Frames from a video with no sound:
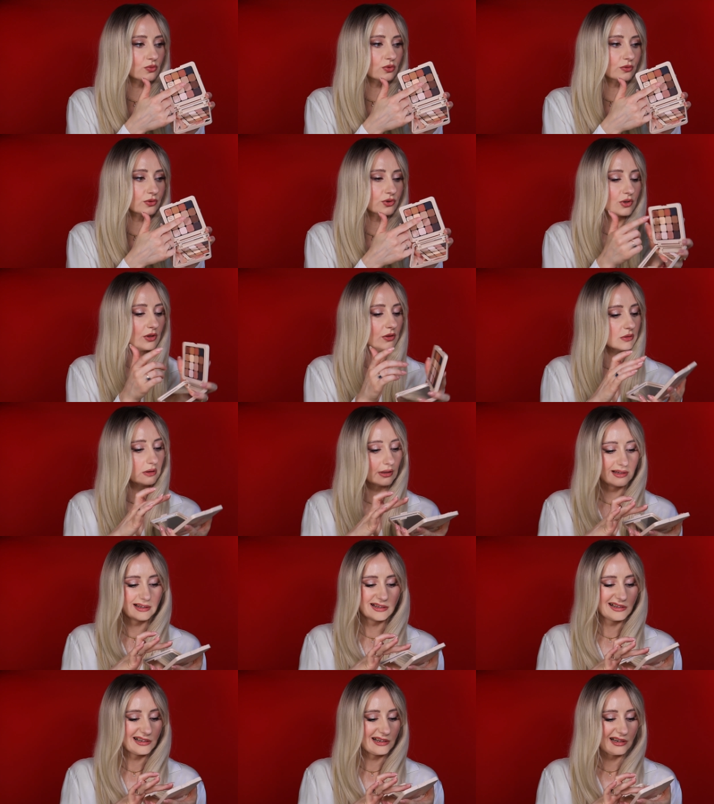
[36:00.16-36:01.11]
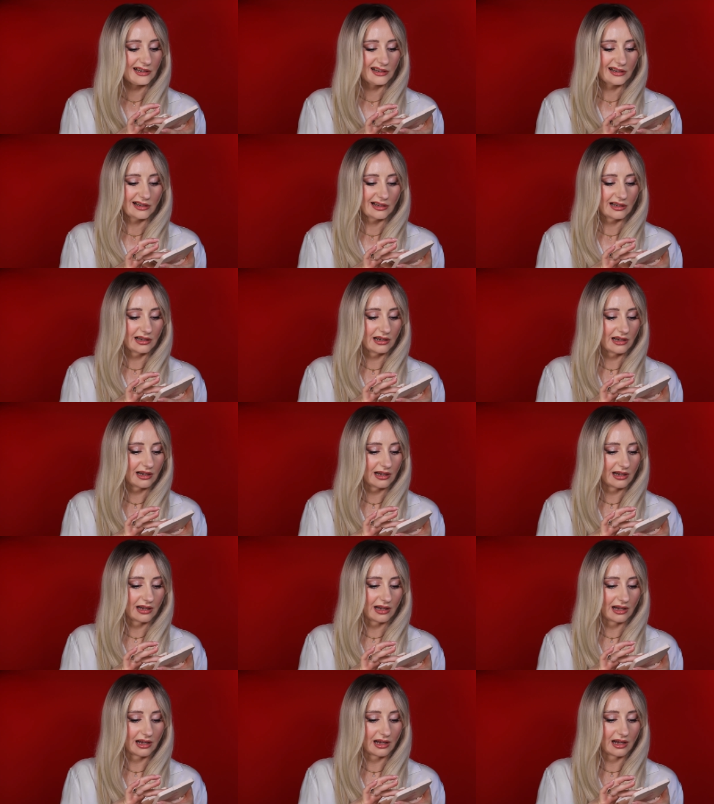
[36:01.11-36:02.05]
cool tone,
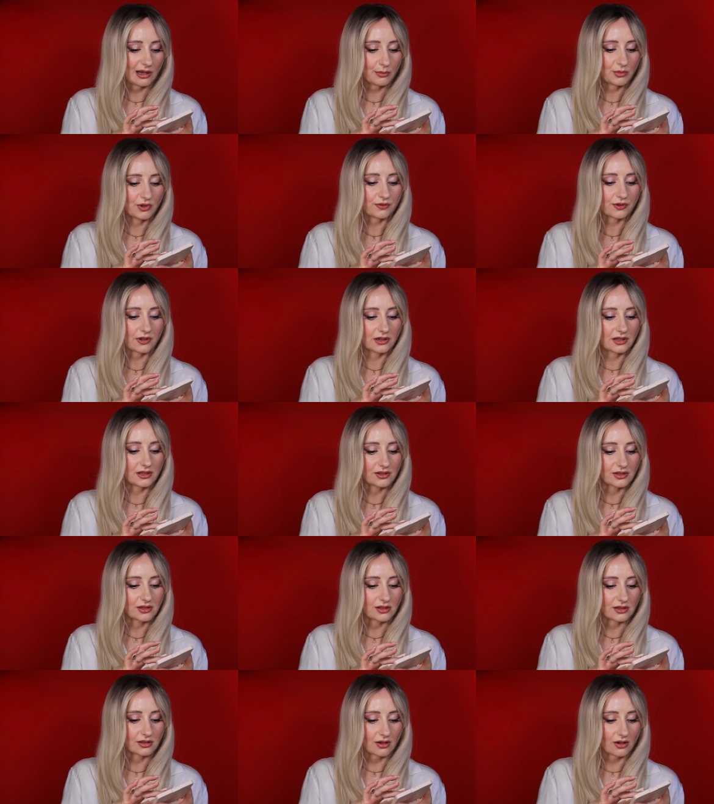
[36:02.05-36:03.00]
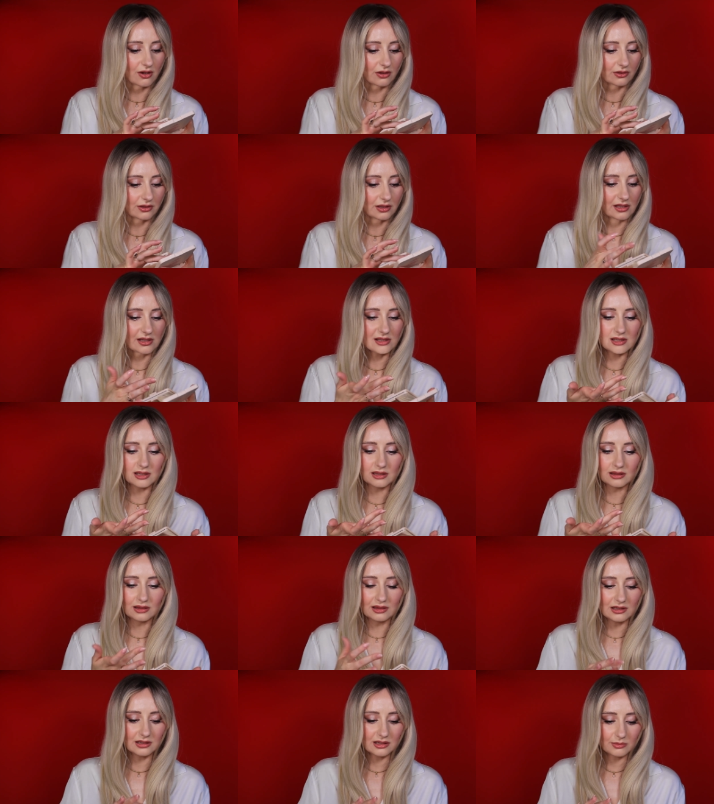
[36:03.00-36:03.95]
I'm afraid it's not. It's a
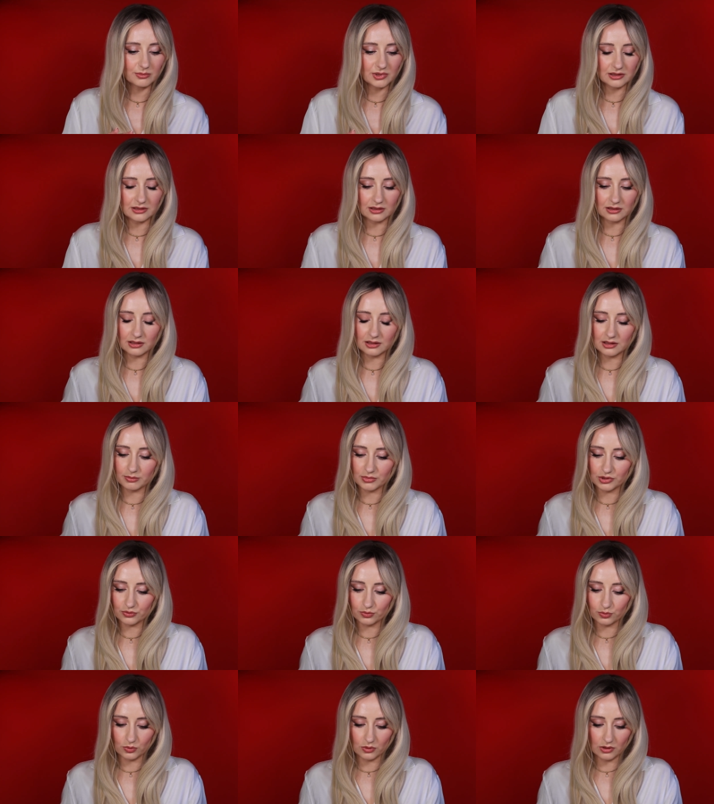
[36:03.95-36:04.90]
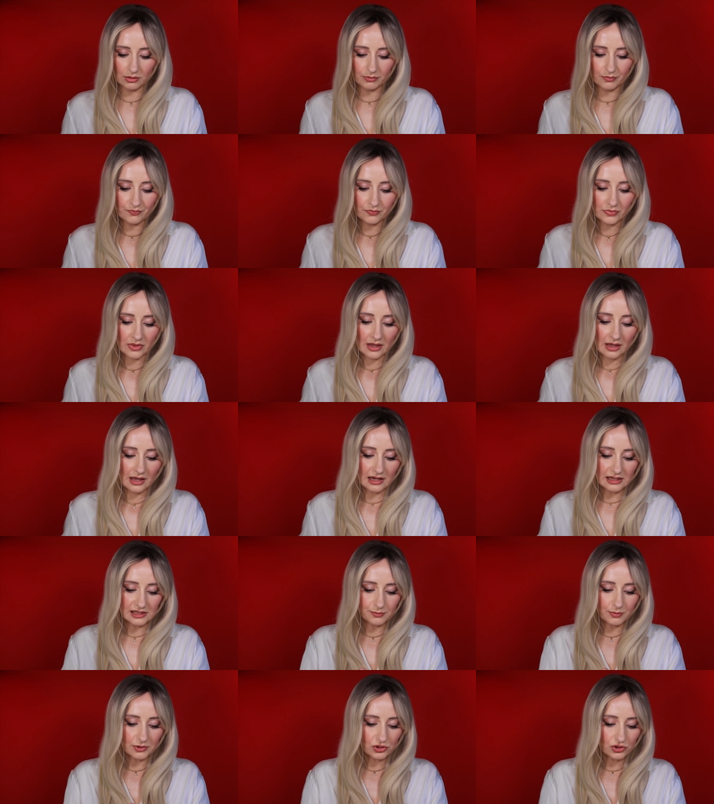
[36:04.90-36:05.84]
little bit warm,
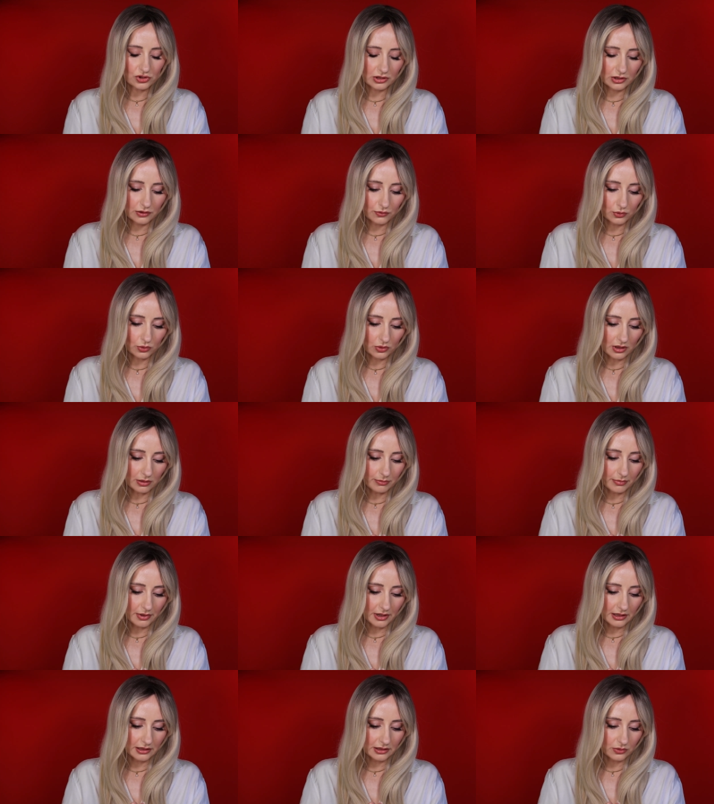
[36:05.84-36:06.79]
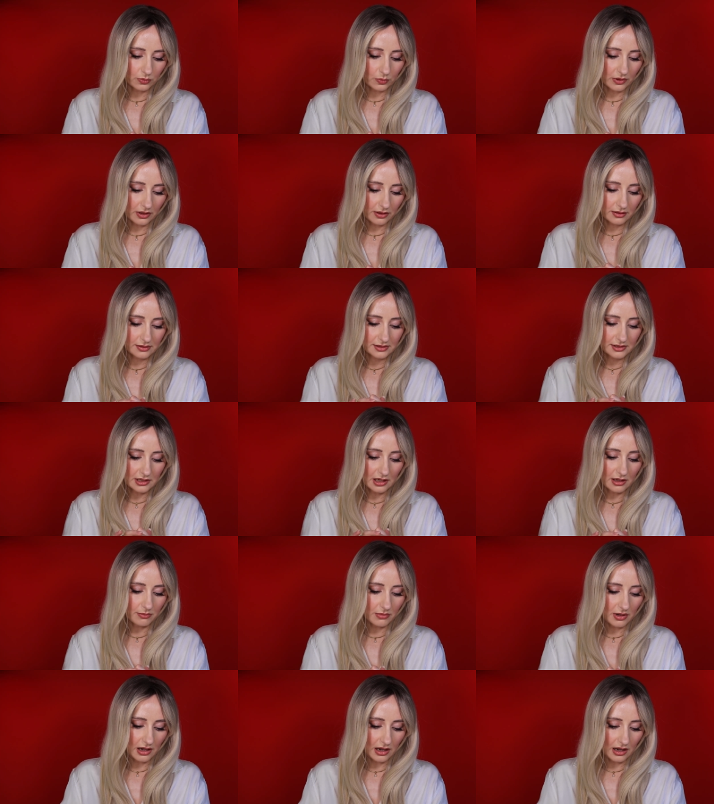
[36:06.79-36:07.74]
especially if you combine it with
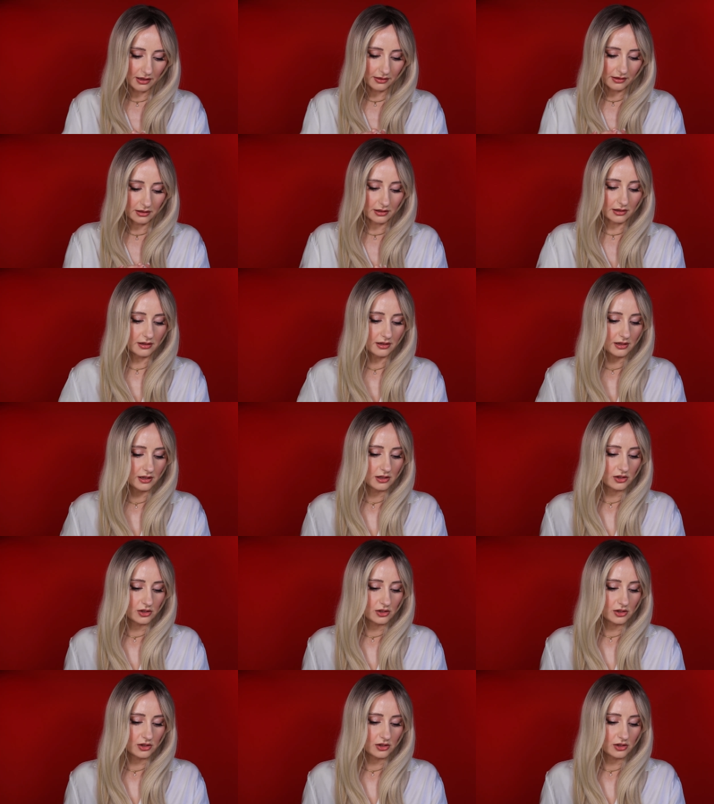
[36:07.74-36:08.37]
some other